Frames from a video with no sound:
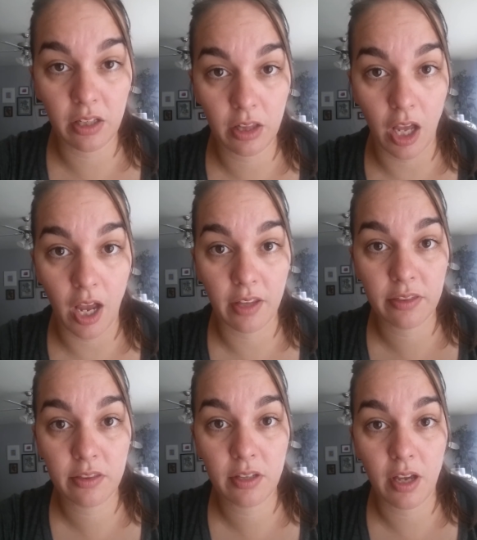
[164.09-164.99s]

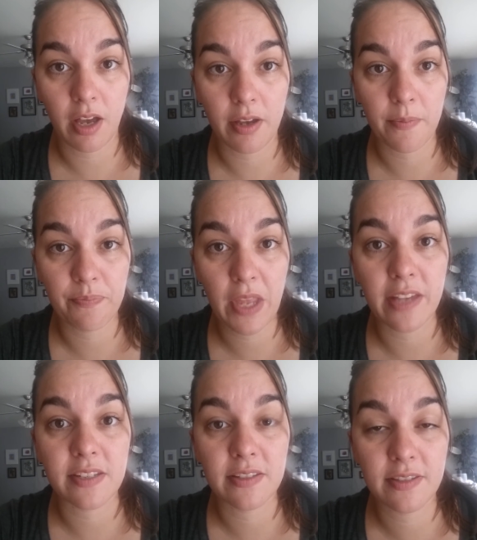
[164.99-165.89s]
cloth
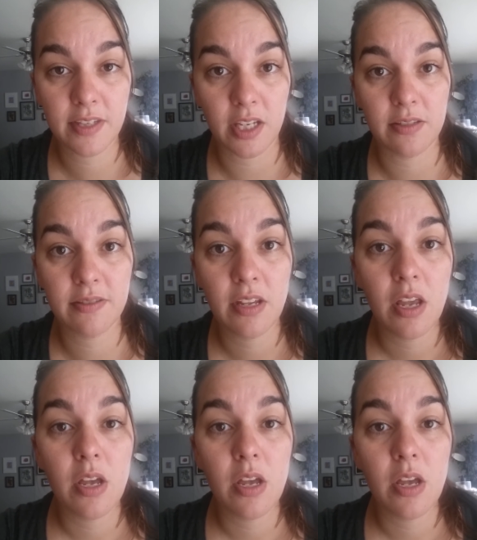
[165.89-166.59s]
as it sits.